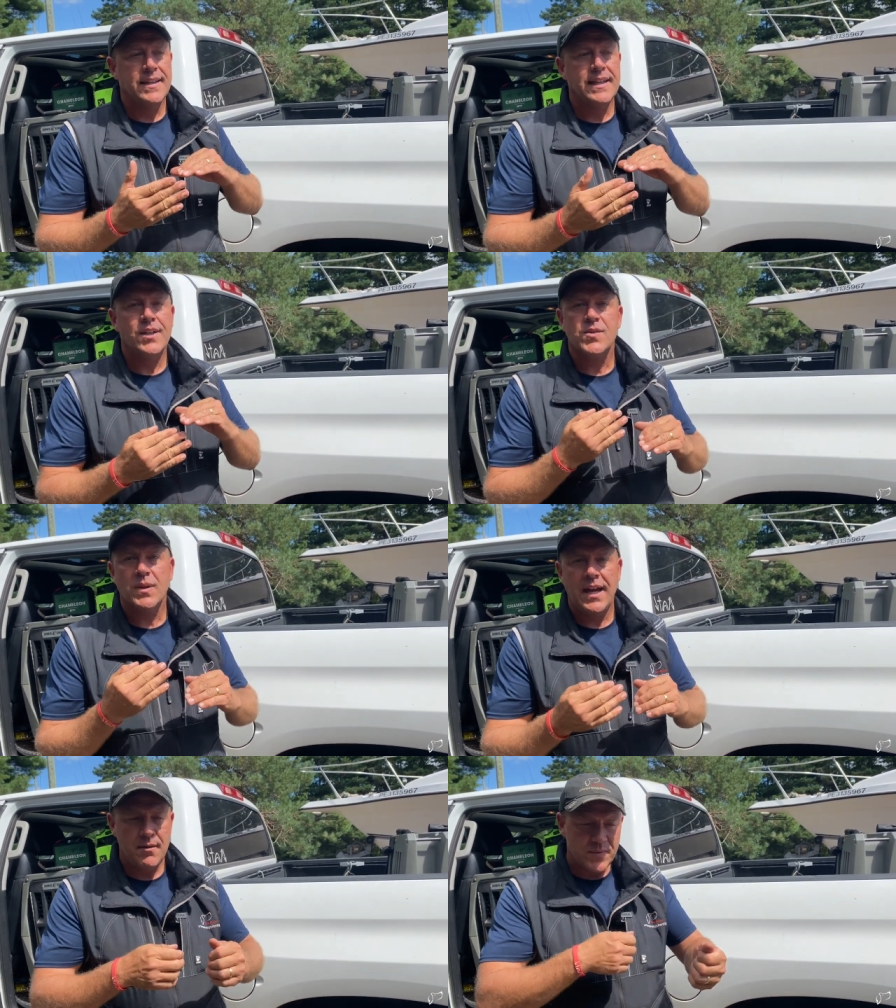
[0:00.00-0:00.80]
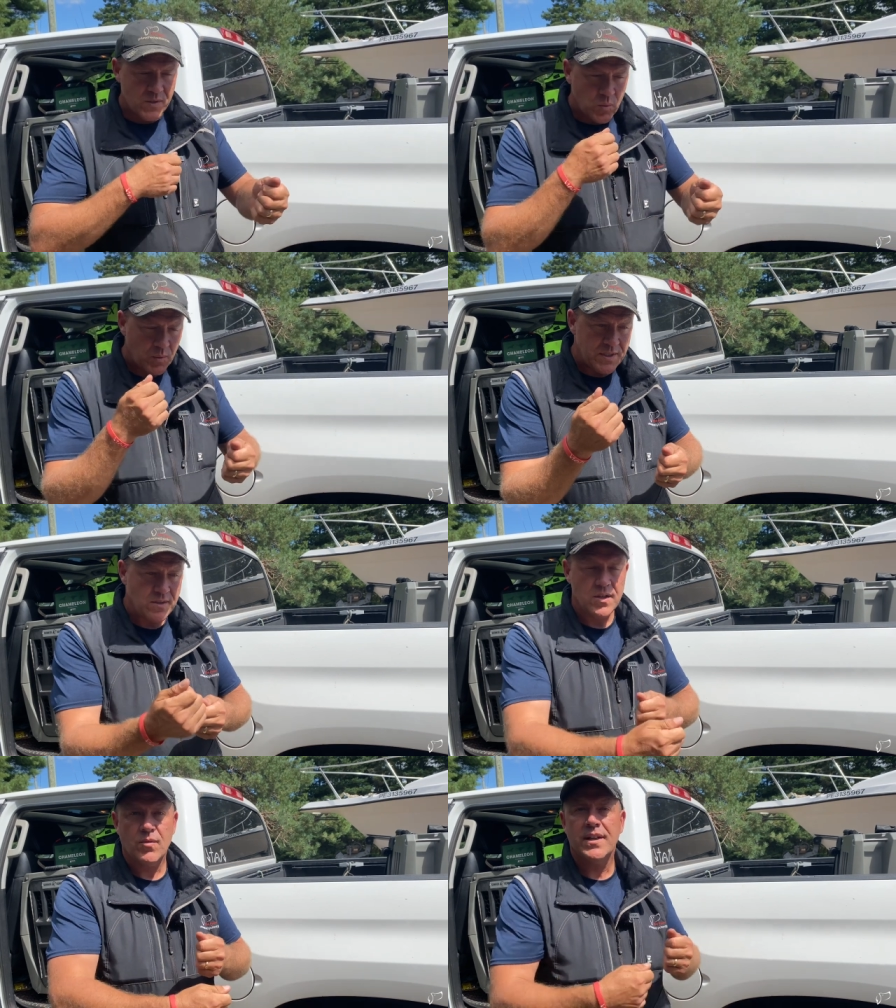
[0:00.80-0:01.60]
Here's what happens. When we
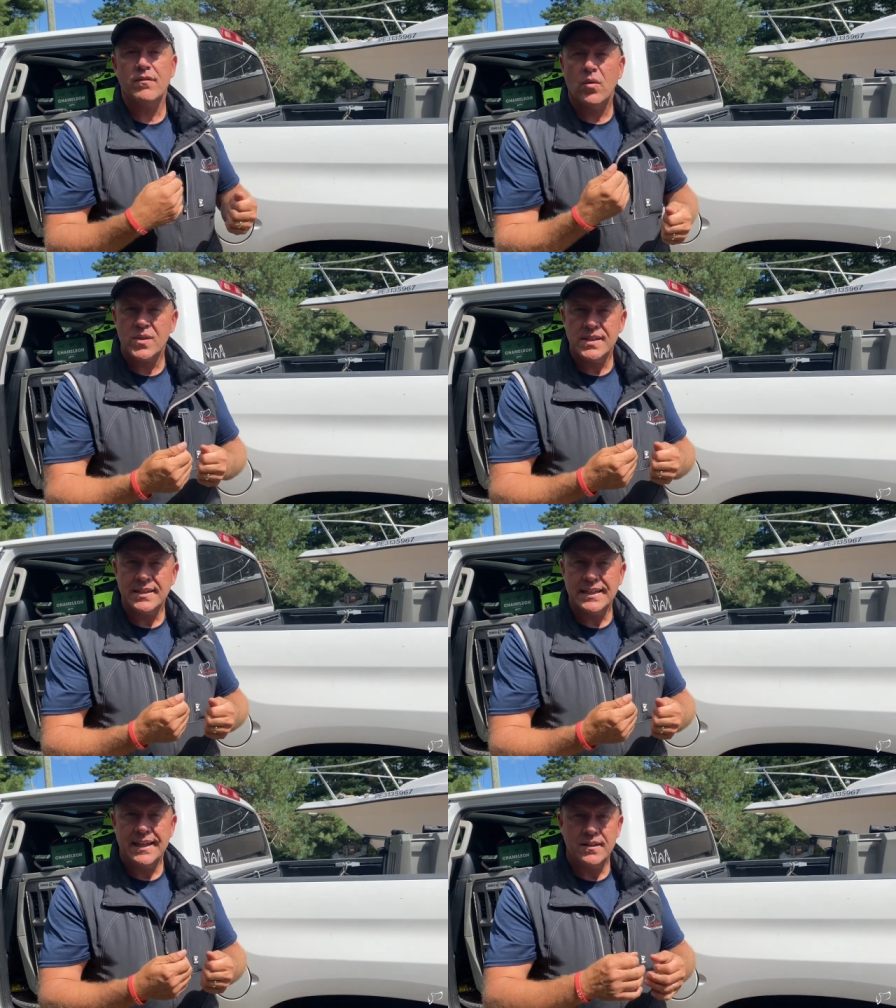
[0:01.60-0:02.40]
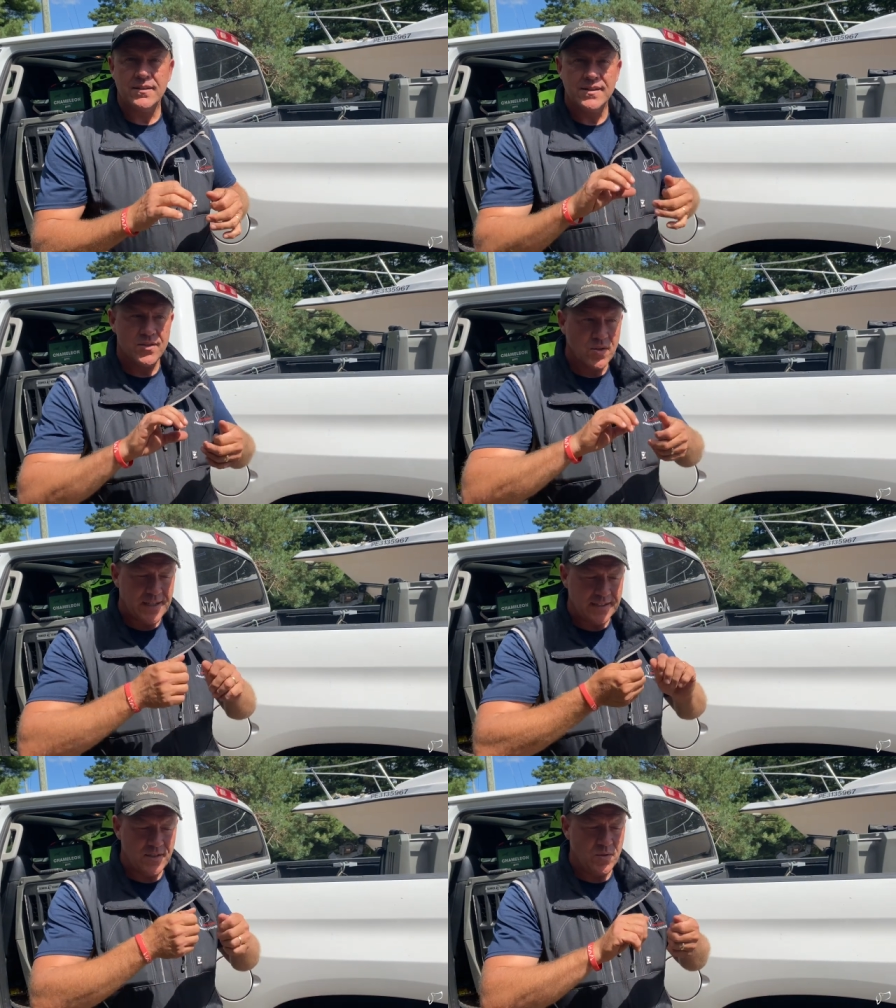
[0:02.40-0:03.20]
start reinforcing the kennels and
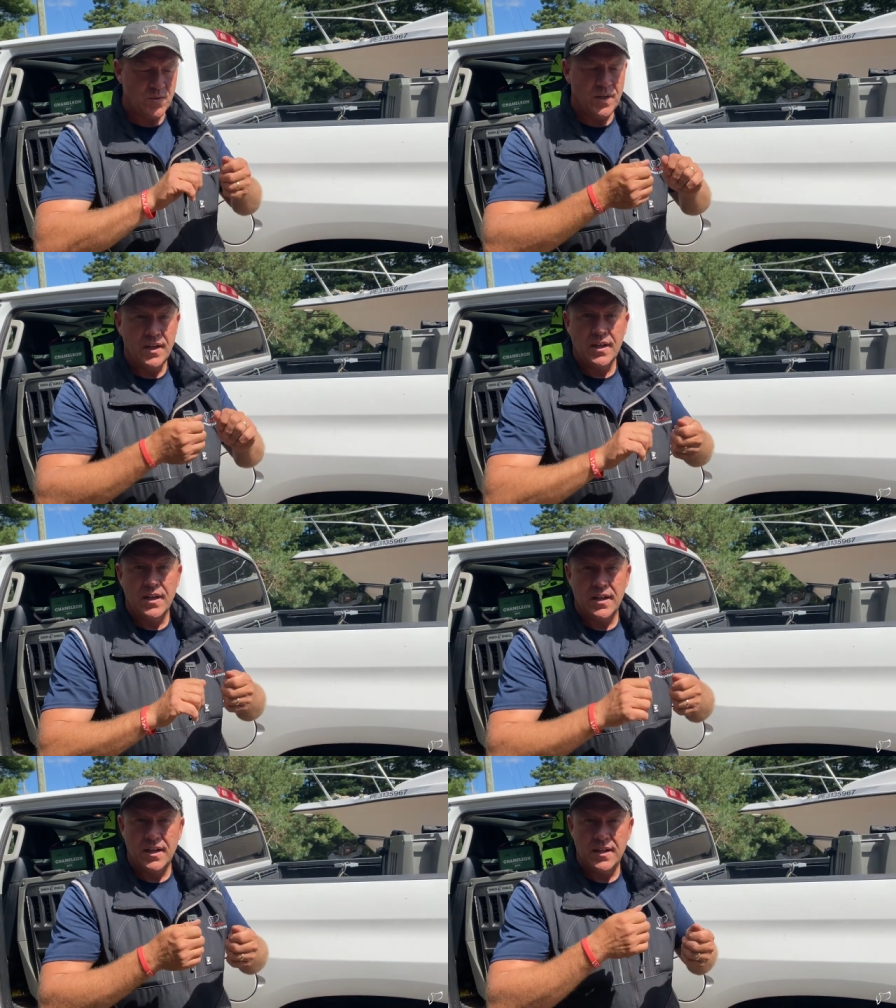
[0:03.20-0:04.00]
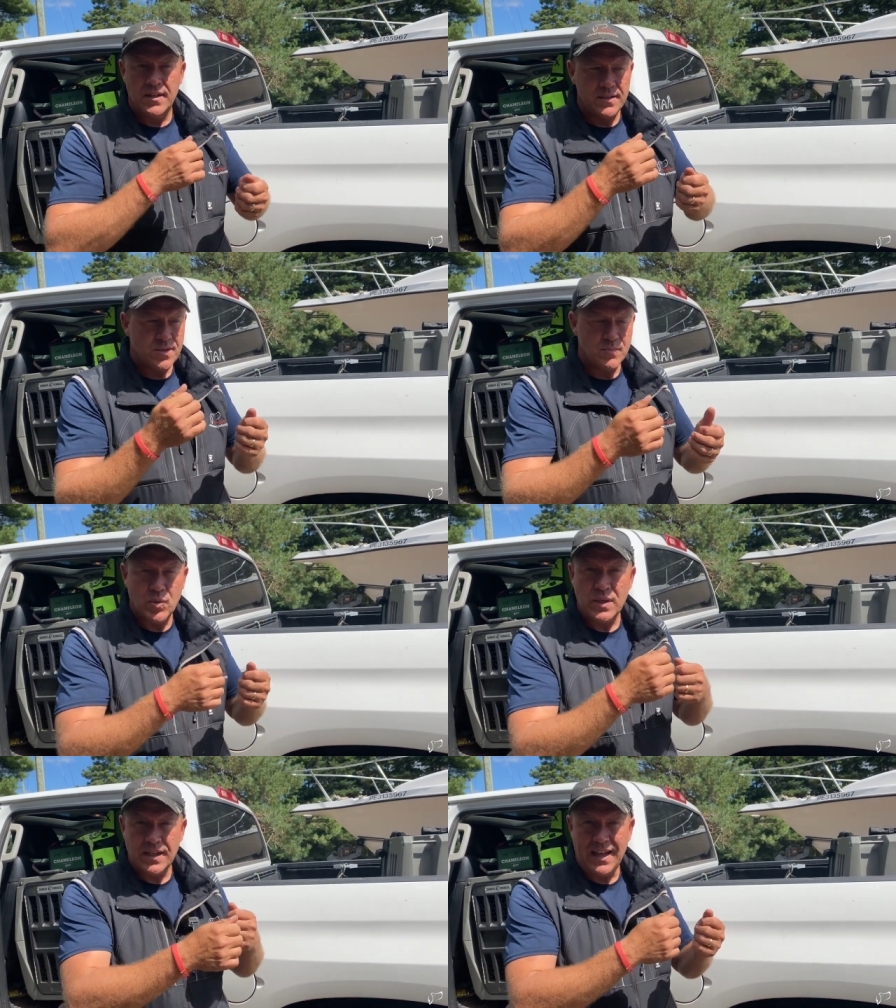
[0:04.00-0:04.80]
trying to uh, just
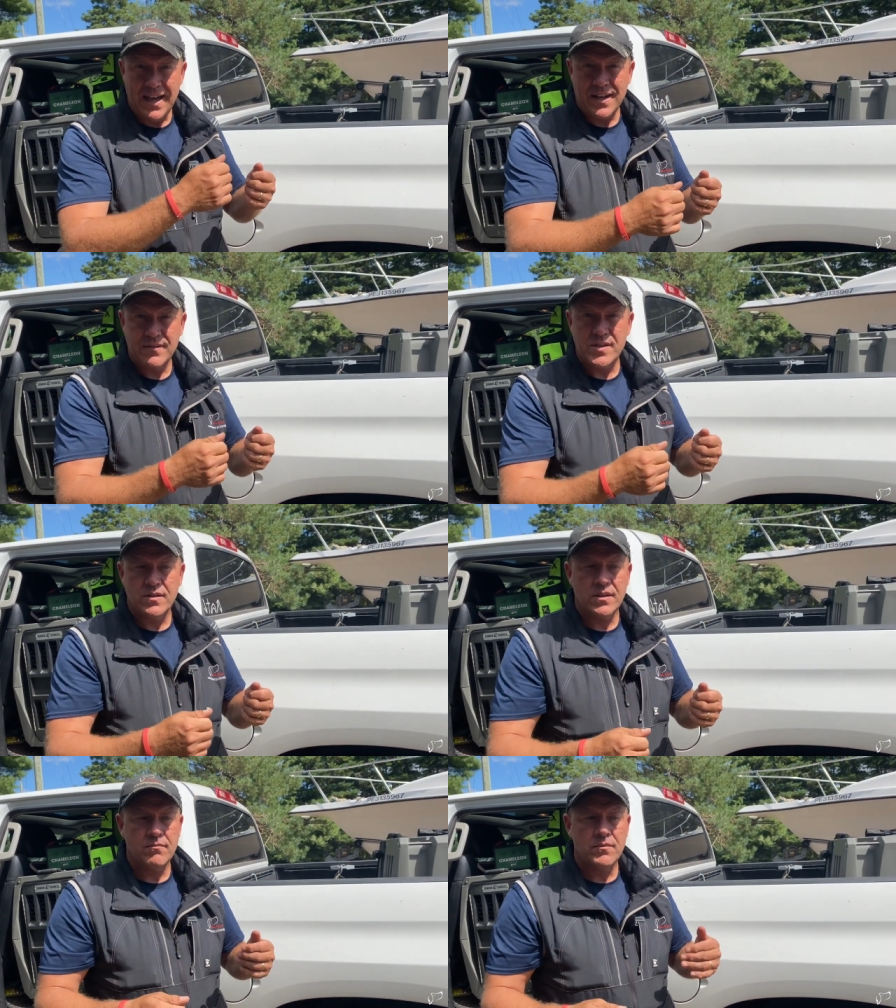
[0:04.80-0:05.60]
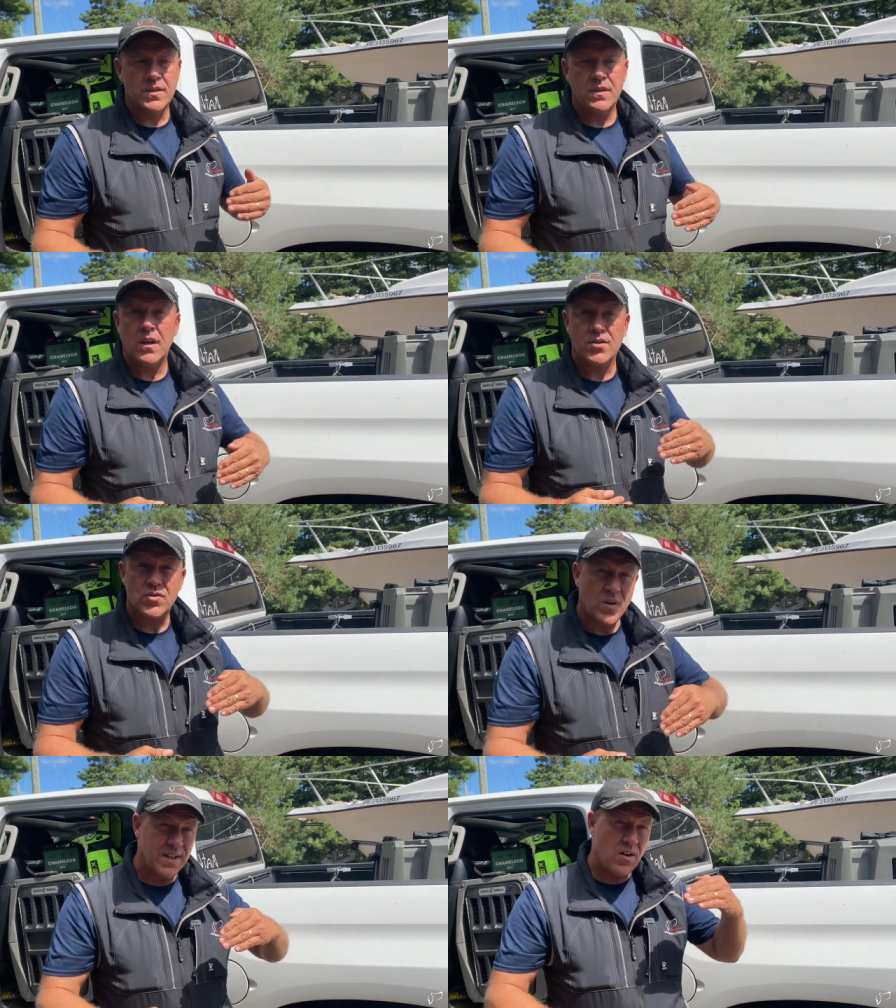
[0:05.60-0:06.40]
put little additives to them, the dog's
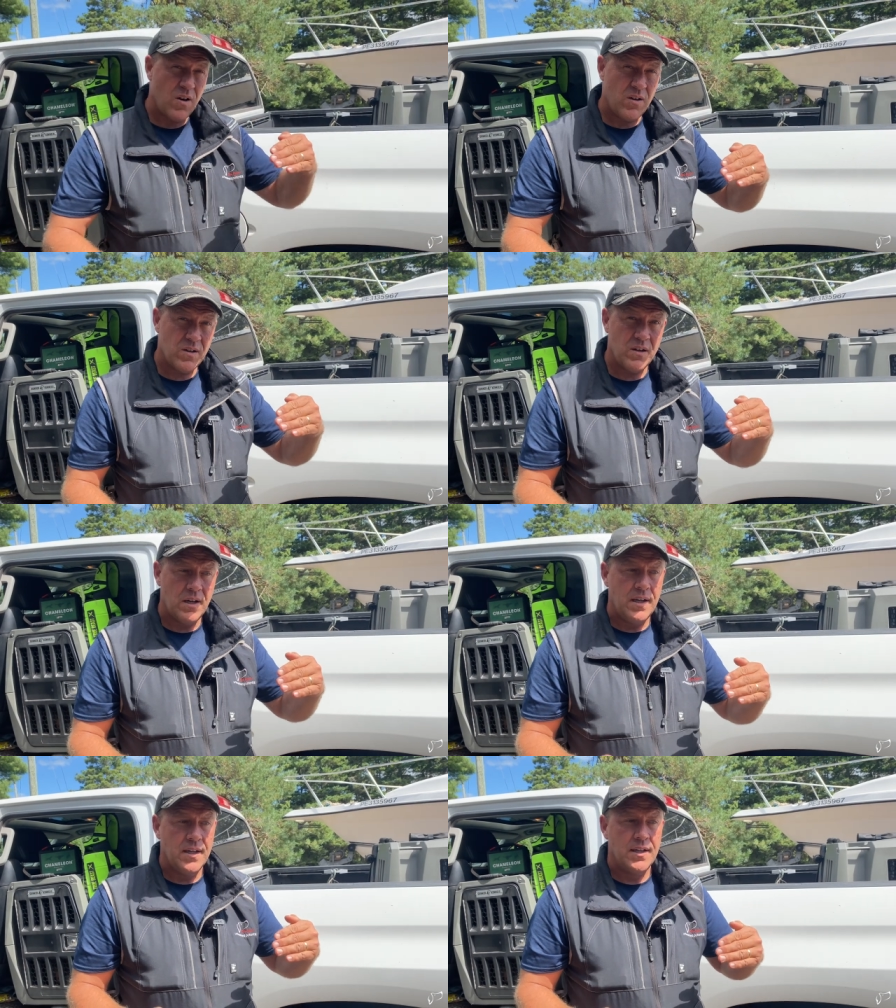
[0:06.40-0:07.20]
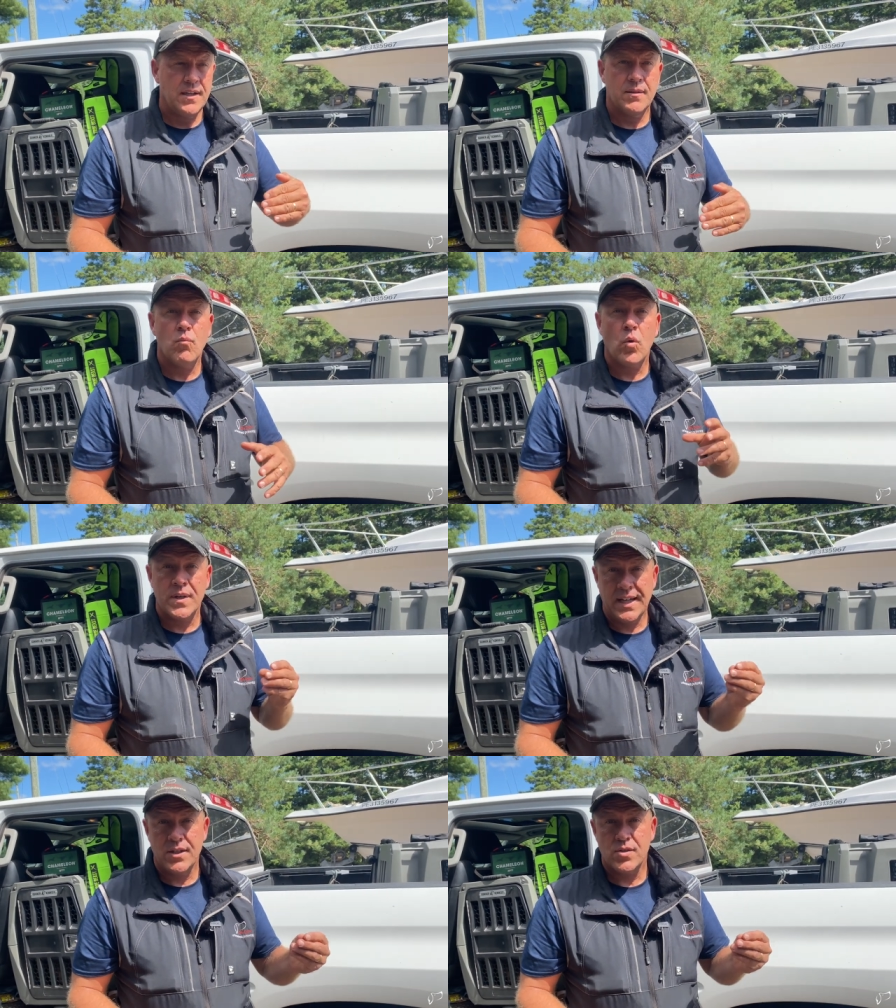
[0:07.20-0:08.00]
trying harder, uh, more
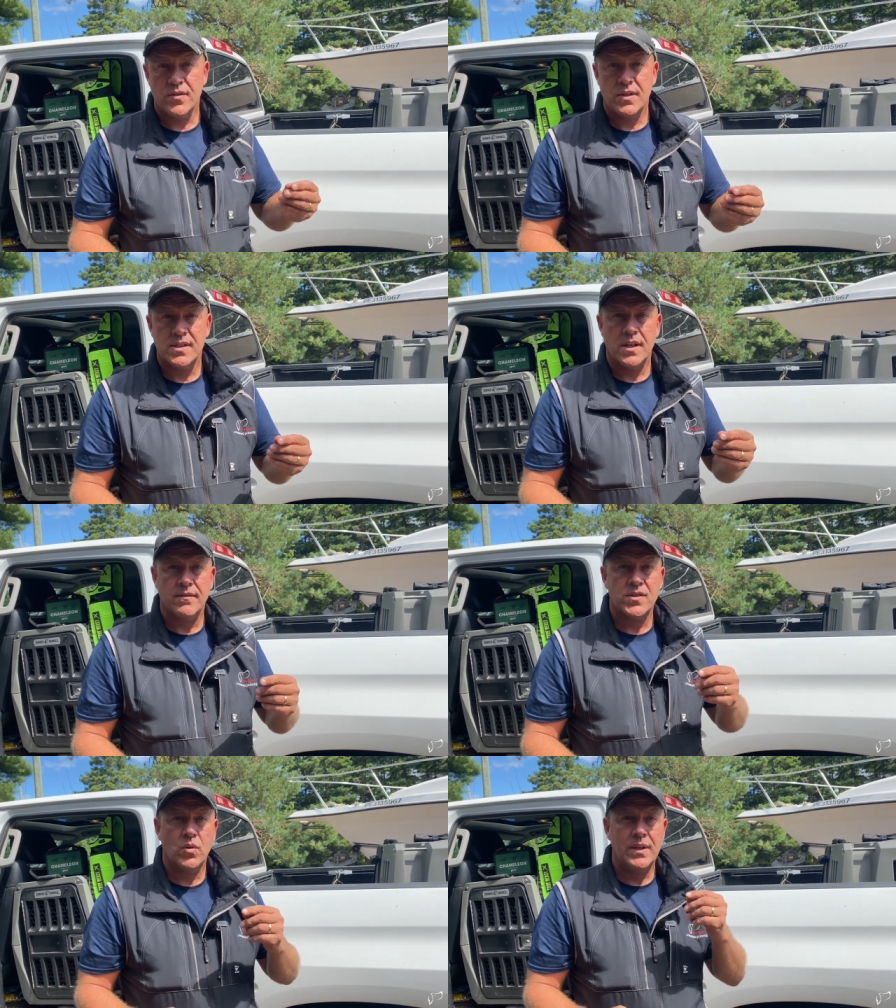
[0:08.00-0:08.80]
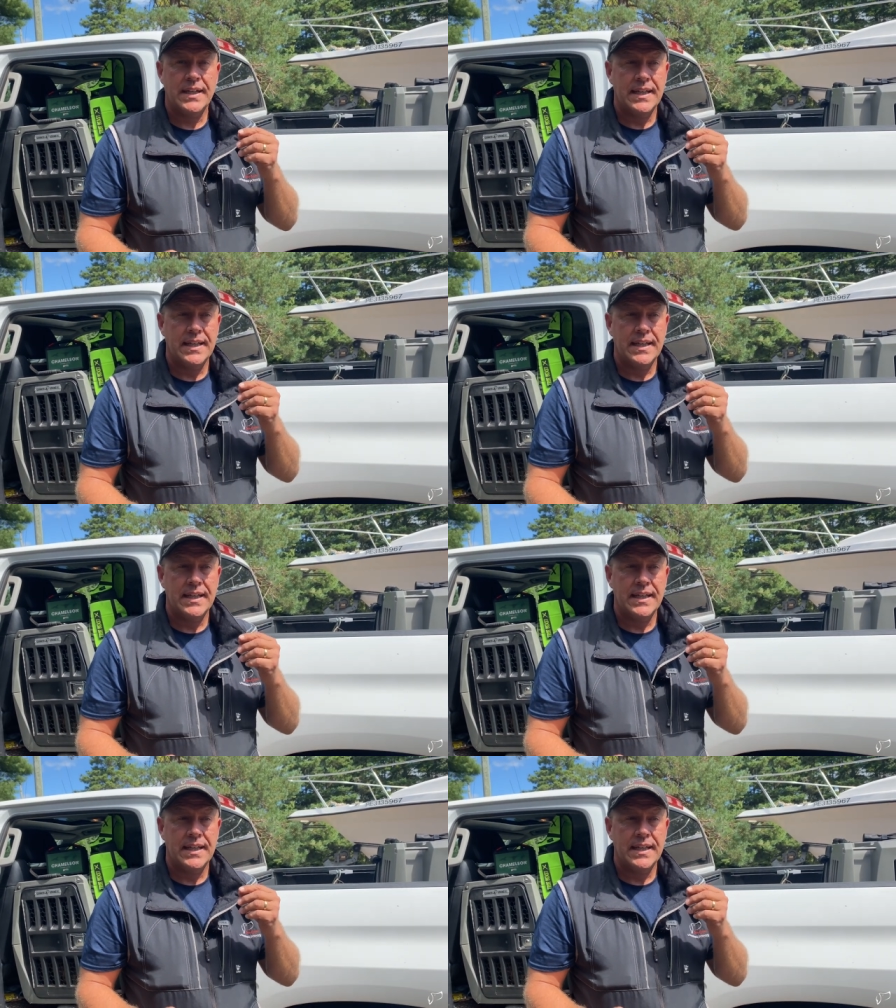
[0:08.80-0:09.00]
danger for itself. So